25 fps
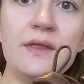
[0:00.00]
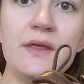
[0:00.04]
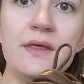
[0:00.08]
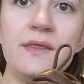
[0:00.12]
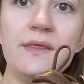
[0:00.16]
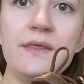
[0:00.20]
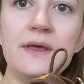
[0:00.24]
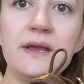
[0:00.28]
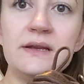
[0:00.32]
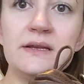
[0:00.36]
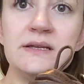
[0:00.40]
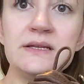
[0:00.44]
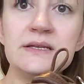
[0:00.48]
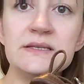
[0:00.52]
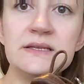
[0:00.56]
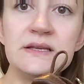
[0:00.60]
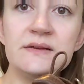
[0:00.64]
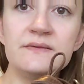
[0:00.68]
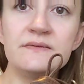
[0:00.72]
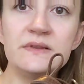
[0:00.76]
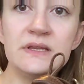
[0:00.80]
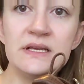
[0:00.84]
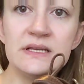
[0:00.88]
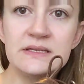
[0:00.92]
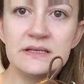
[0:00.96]
the thickness
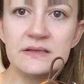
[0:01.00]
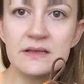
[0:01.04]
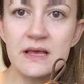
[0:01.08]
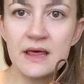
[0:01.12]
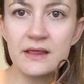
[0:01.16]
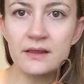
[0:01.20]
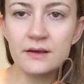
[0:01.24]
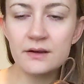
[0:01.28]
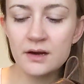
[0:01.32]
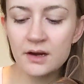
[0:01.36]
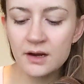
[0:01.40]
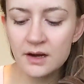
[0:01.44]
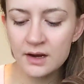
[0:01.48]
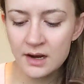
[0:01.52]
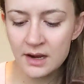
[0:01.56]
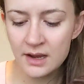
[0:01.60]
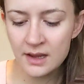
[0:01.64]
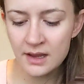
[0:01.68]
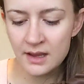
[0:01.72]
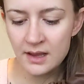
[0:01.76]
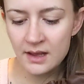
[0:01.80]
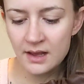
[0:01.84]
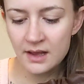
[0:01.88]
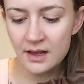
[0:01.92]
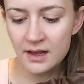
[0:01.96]
of this leather,
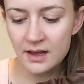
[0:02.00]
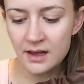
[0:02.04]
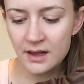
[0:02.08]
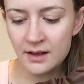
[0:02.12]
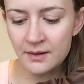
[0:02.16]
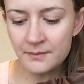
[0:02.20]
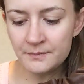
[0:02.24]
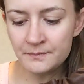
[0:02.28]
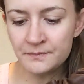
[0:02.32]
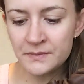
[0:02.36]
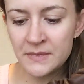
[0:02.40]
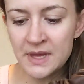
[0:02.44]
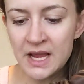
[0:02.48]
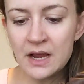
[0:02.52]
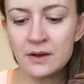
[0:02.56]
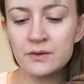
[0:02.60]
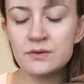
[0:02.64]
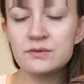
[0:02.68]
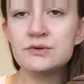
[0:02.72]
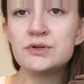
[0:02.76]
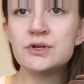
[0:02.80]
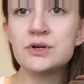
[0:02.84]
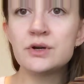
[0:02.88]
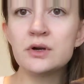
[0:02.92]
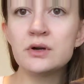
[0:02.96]
how
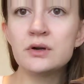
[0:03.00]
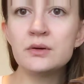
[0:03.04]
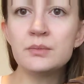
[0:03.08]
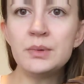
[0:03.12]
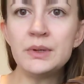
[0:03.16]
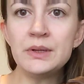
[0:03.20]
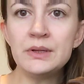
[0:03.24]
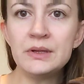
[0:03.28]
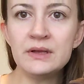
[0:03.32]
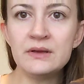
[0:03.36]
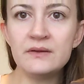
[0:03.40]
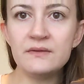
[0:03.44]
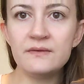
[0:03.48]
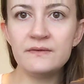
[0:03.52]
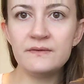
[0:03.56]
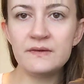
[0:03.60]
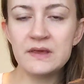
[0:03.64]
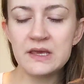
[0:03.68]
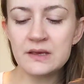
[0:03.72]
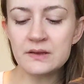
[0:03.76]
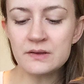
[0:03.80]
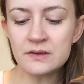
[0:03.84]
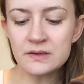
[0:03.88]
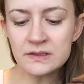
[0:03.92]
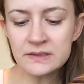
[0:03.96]
durable it
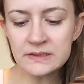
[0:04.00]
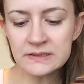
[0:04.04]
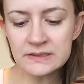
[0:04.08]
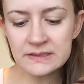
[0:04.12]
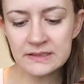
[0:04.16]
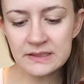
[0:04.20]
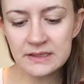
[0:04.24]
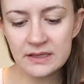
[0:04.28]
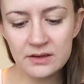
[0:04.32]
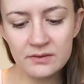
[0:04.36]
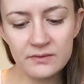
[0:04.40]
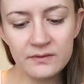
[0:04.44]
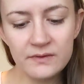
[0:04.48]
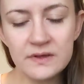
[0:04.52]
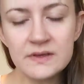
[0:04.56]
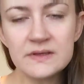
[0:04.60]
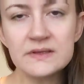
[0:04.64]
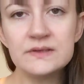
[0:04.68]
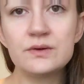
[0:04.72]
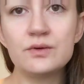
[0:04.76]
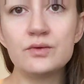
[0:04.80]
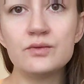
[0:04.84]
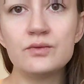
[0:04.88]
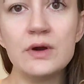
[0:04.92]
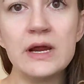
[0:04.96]
feels. It
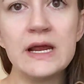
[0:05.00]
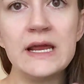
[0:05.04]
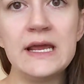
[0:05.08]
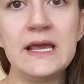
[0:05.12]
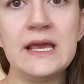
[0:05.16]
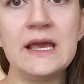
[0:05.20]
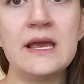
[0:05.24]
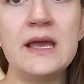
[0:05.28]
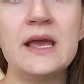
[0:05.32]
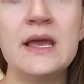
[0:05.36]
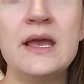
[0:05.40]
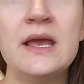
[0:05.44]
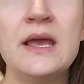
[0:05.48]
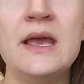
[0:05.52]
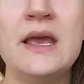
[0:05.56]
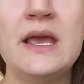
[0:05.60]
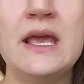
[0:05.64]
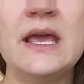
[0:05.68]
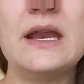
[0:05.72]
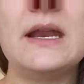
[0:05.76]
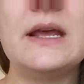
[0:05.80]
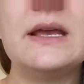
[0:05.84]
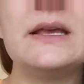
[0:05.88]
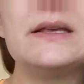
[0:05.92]
feels great. It